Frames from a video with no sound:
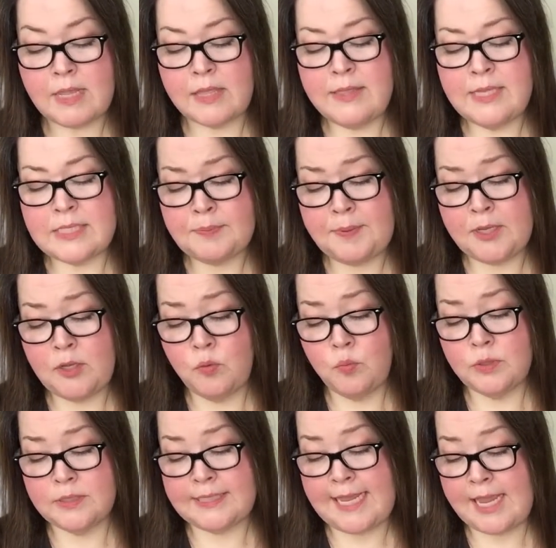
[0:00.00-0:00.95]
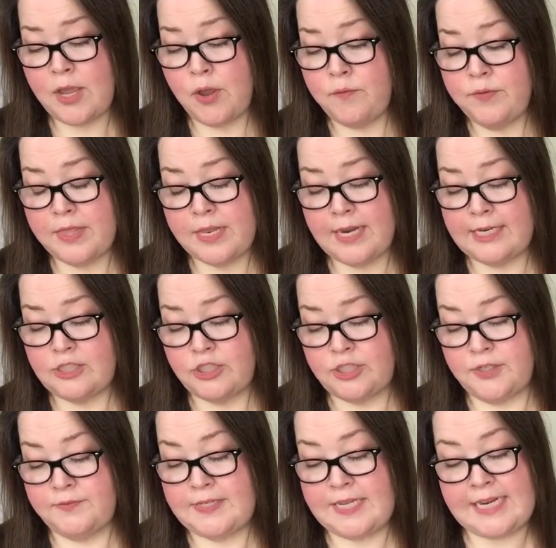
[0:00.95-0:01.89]
this peel will take over the night
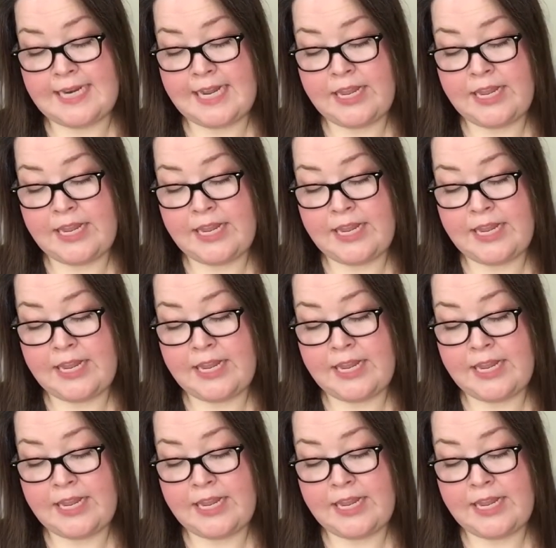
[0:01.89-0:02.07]
shift and